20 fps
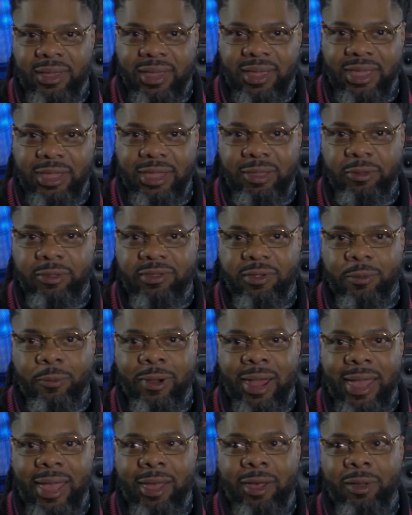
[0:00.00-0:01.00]
He was
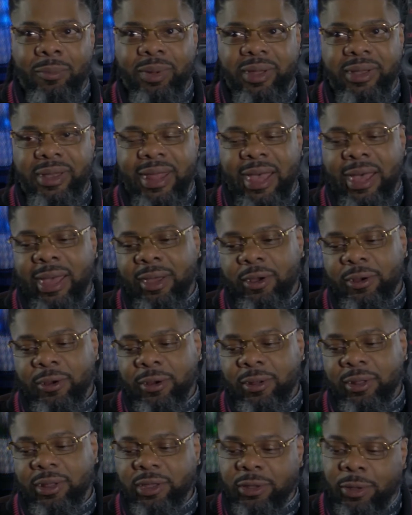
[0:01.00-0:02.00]
around, but not
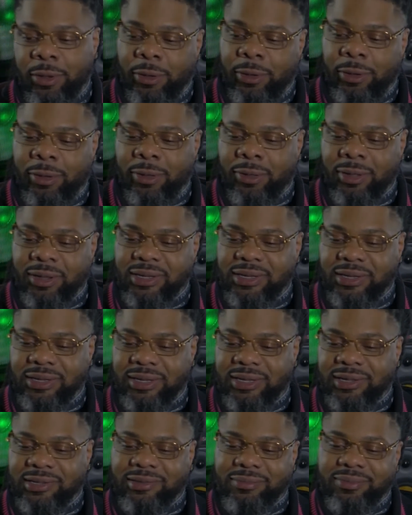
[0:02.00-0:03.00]
early on. He
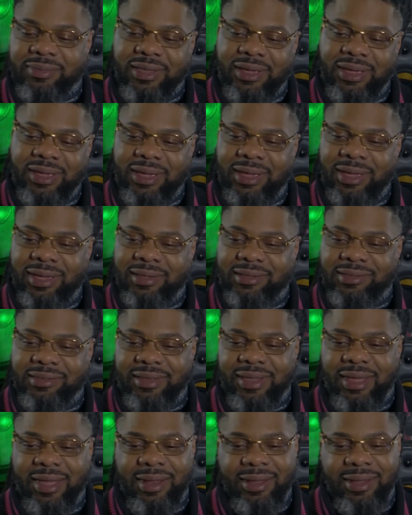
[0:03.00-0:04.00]
did some things
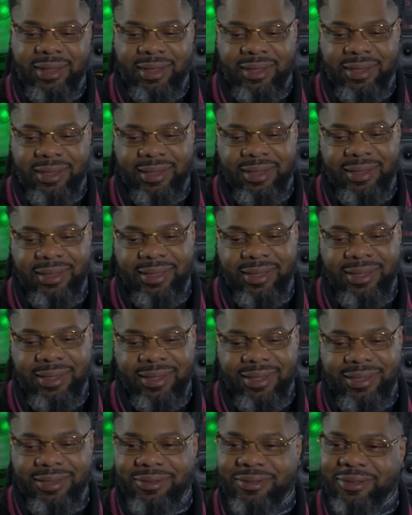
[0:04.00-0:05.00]
that uh,
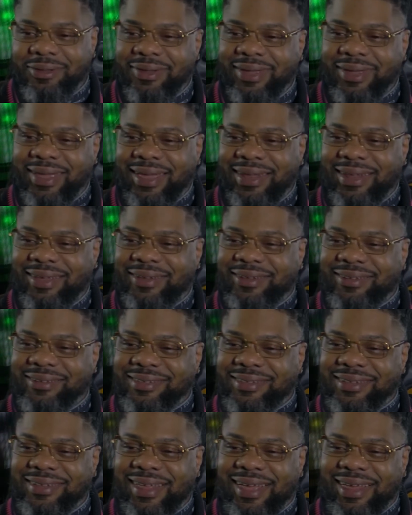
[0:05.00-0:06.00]
you know, he had to go
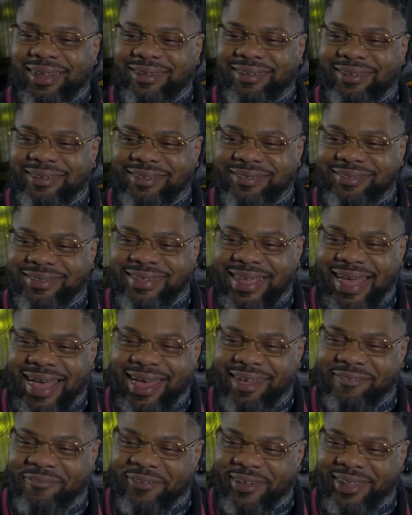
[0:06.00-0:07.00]
sit down and do some
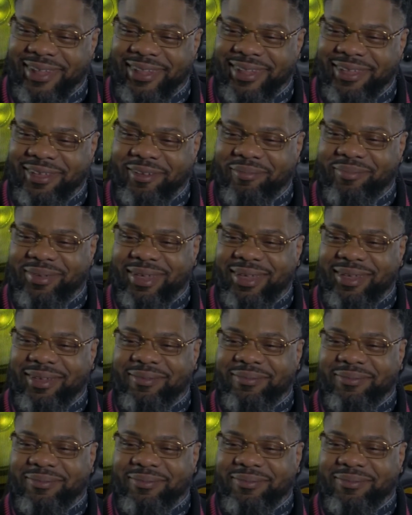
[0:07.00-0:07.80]
time for a little bit.